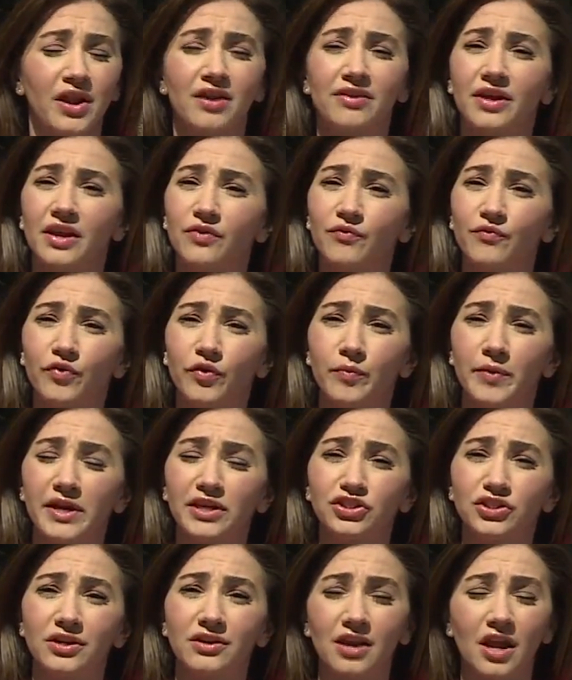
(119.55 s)
That
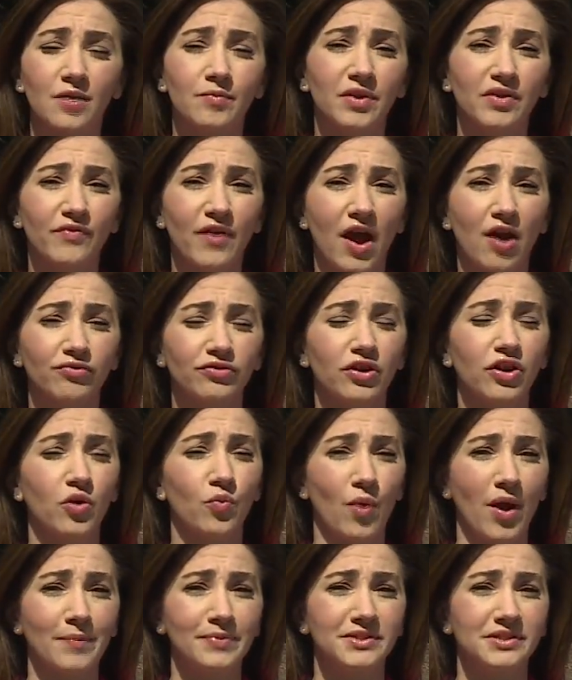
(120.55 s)
information can be found on our
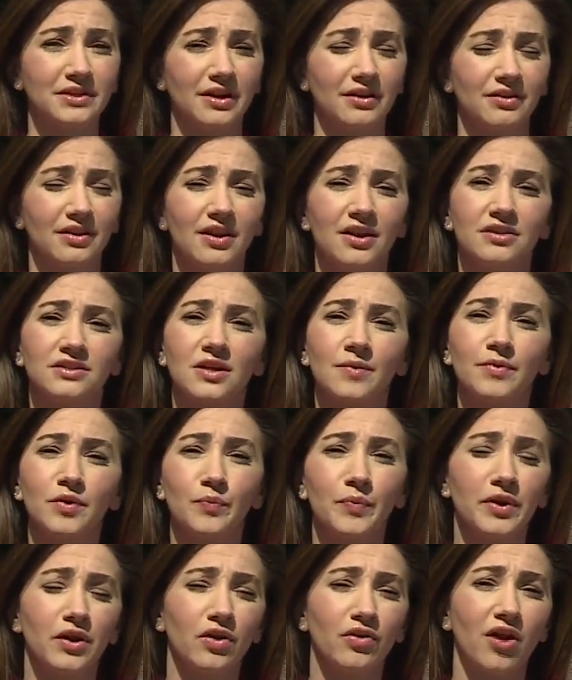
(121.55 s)
website,
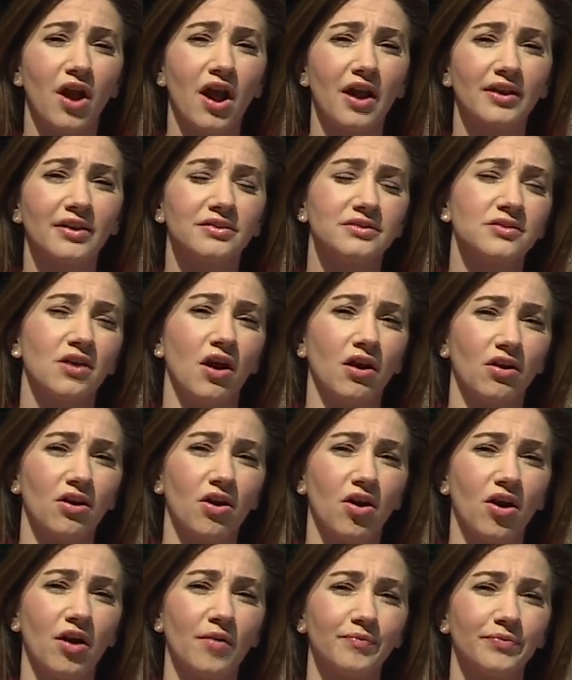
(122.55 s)

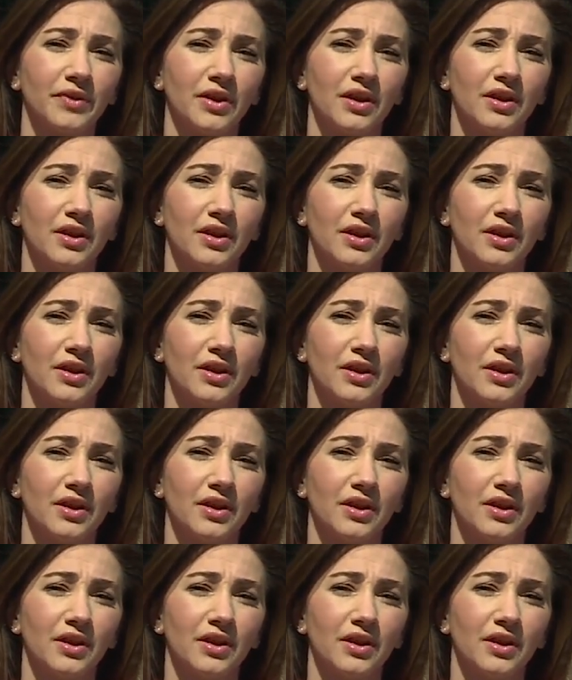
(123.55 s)
WPRI.com.